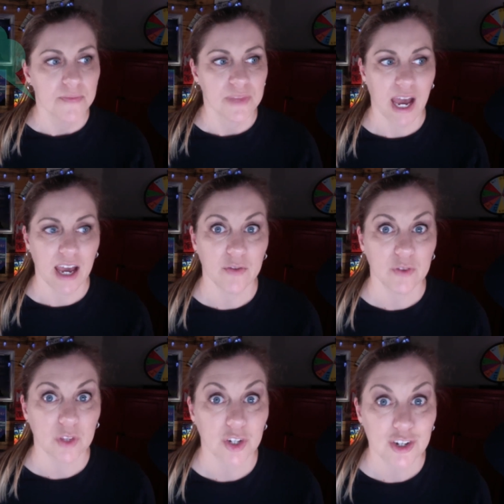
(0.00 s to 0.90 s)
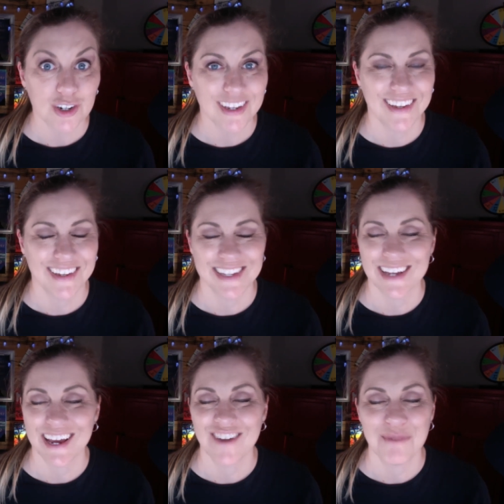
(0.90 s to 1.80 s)
I have learned, because
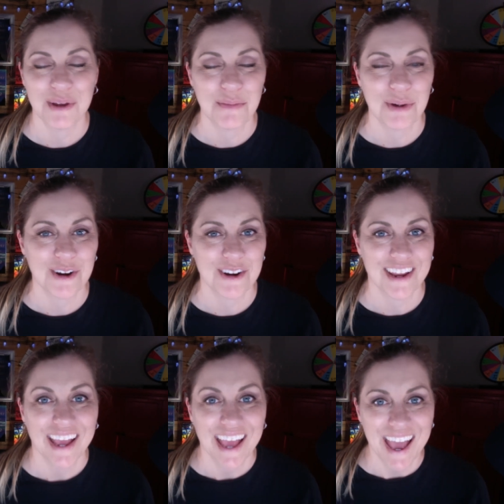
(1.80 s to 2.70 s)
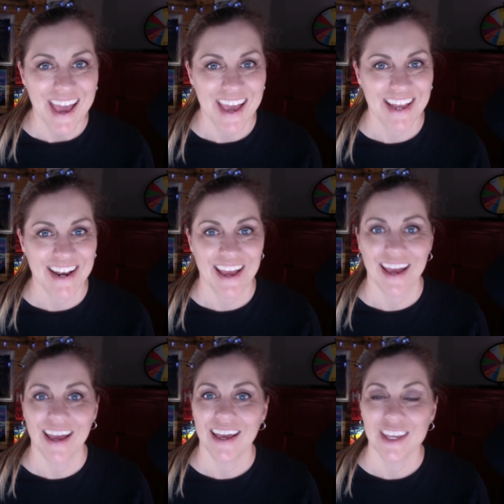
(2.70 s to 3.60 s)
I have been burned, and
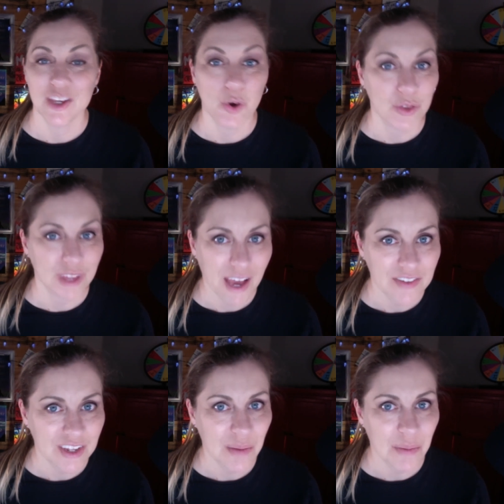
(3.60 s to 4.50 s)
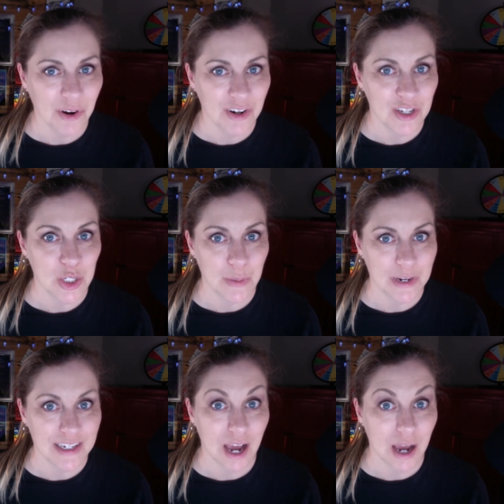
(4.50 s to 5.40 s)
you only have to get burned so
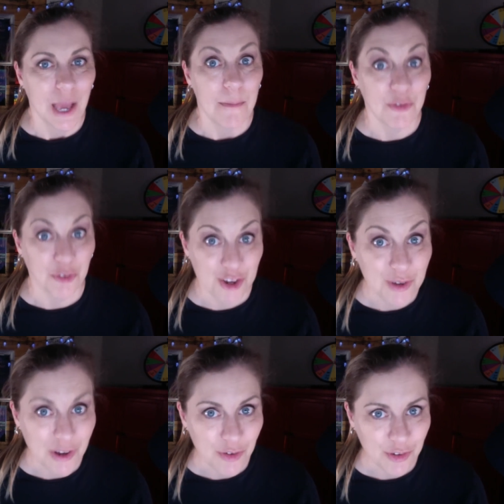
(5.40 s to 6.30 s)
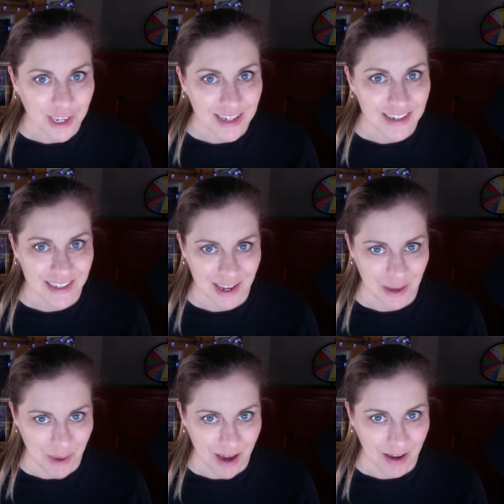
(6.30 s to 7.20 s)
many times before you never forget to take
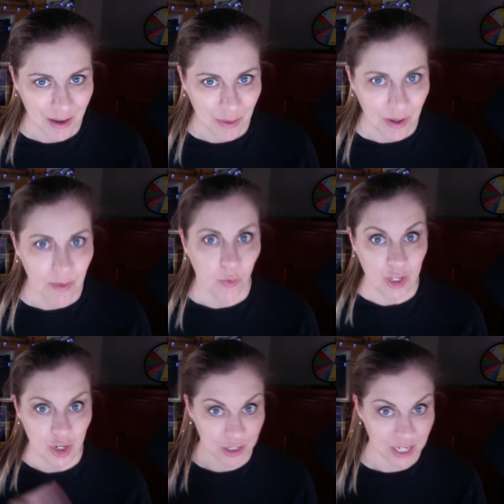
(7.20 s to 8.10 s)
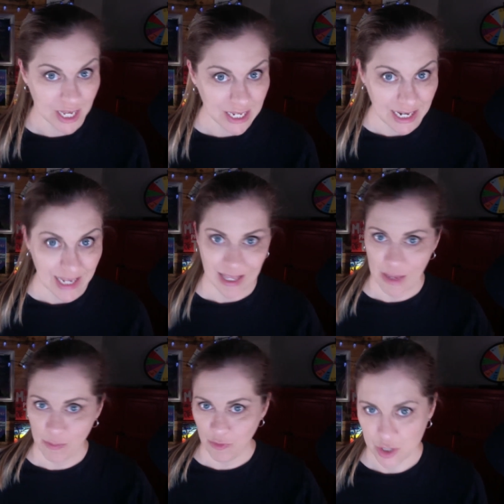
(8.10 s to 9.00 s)
a backup when you're done
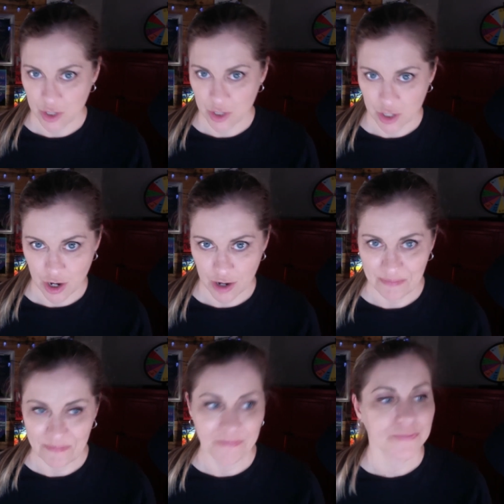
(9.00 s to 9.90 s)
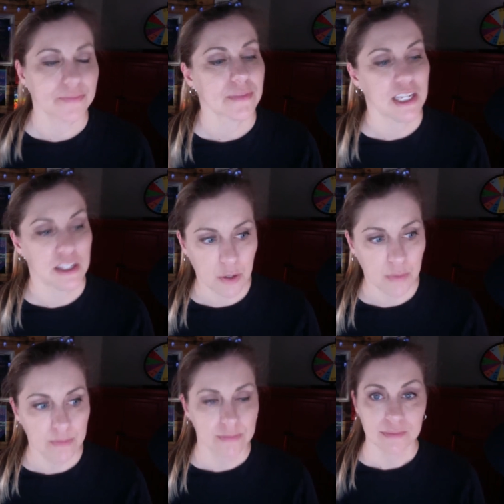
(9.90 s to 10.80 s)
and before you start.
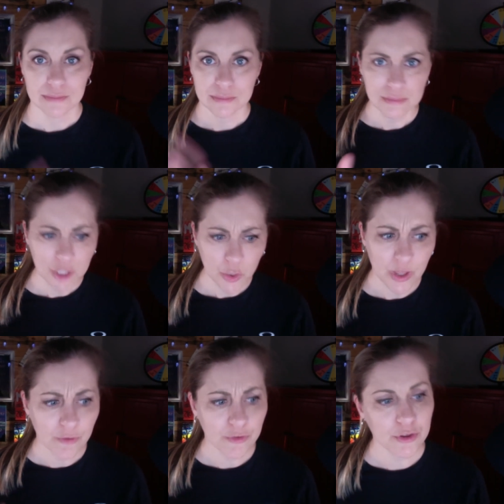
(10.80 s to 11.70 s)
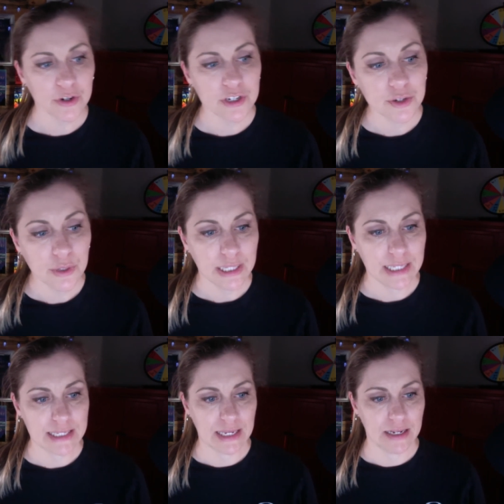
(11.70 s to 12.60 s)
So without further ado,
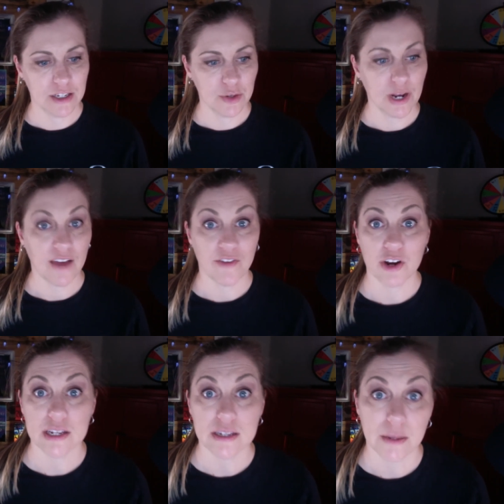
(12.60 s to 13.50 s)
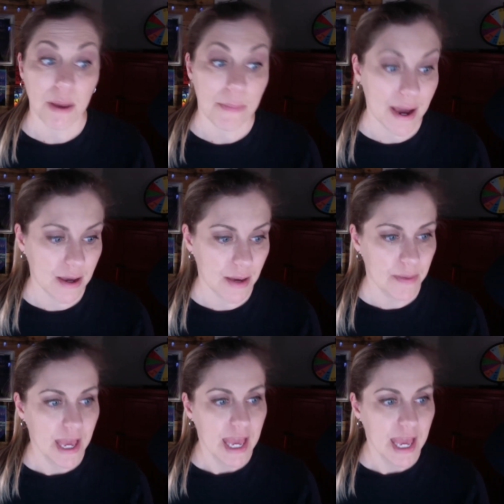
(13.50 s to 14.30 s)
let's get into it. I've already done my backup,